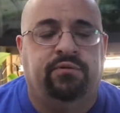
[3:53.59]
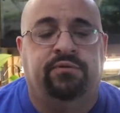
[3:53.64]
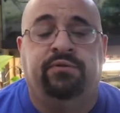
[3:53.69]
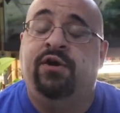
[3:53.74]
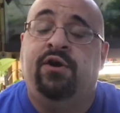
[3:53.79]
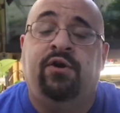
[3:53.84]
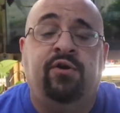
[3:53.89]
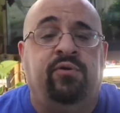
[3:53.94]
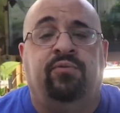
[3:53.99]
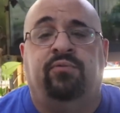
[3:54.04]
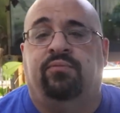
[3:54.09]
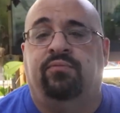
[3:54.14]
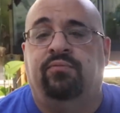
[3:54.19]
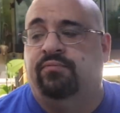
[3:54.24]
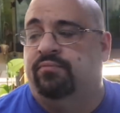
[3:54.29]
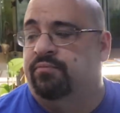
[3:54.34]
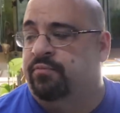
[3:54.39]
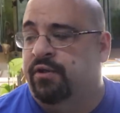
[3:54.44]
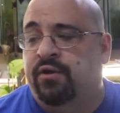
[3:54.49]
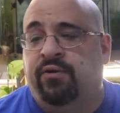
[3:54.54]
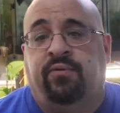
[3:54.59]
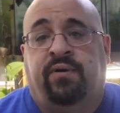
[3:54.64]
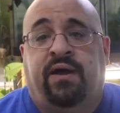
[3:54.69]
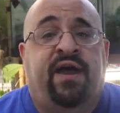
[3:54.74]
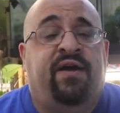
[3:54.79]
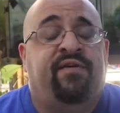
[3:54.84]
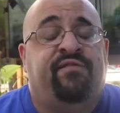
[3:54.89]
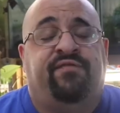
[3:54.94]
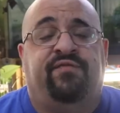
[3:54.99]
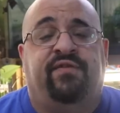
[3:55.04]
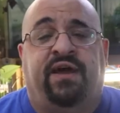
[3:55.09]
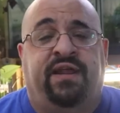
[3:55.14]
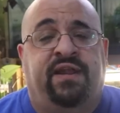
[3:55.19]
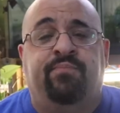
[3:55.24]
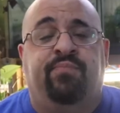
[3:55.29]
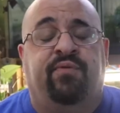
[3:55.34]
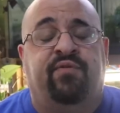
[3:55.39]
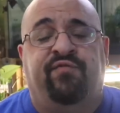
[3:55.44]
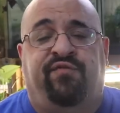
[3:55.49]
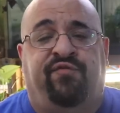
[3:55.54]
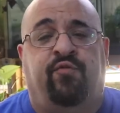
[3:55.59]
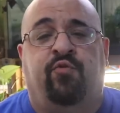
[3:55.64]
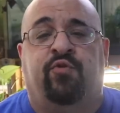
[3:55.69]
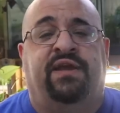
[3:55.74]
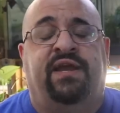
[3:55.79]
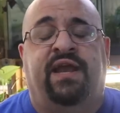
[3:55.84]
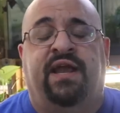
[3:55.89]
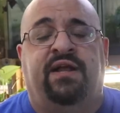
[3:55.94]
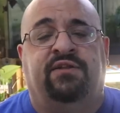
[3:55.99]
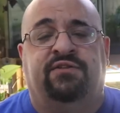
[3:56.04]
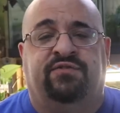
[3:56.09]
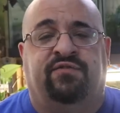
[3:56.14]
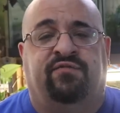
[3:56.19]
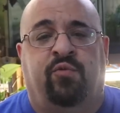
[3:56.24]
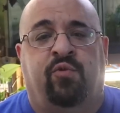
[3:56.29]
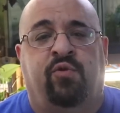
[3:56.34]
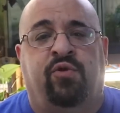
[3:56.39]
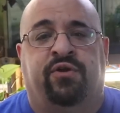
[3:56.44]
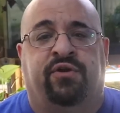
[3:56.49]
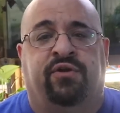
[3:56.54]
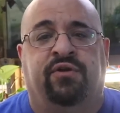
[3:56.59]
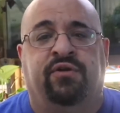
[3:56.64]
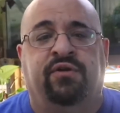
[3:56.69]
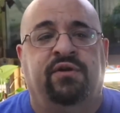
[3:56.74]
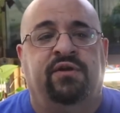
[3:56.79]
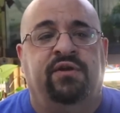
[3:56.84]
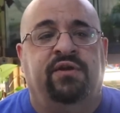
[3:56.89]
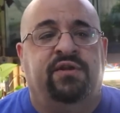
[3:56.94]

No, no, I have, I didn't bring 40 gallons of water